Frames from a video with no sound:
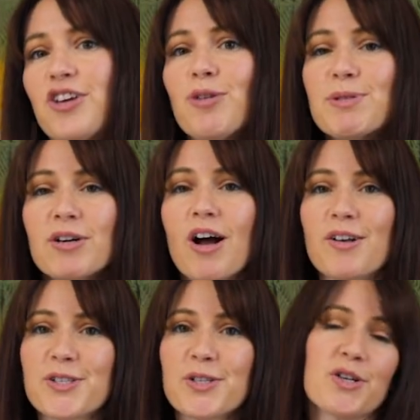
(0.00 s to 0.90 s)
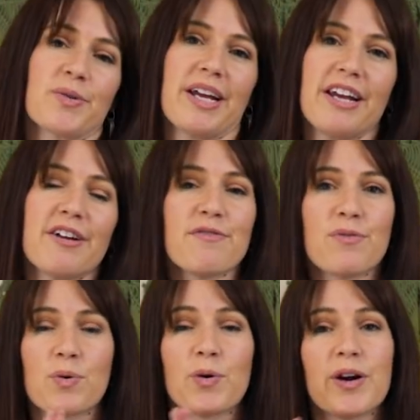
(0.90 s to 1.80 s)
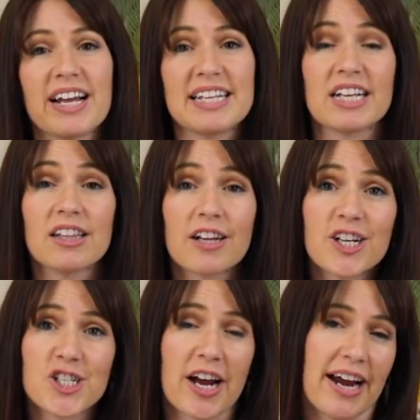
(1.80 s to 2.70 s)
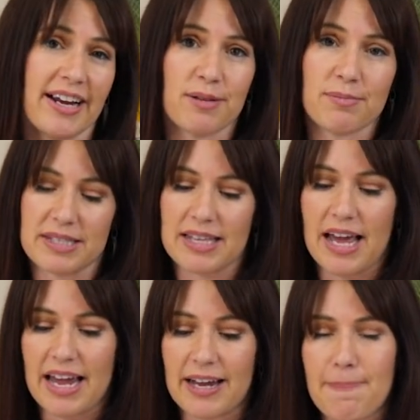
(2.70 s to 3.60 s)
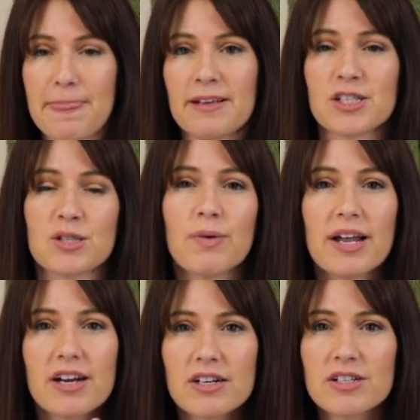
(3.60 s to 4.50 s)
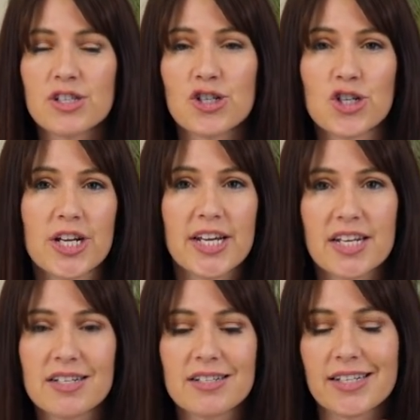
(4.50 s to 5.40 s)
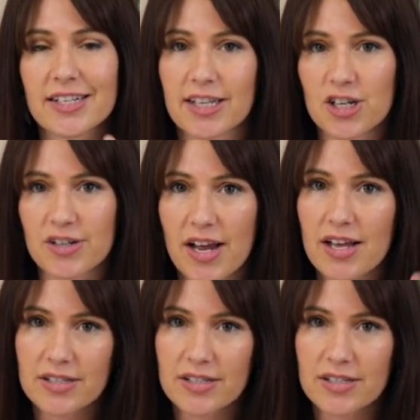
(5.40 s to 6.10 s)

Cubes are also great for organizing larger items like sweaters, jeans, etc.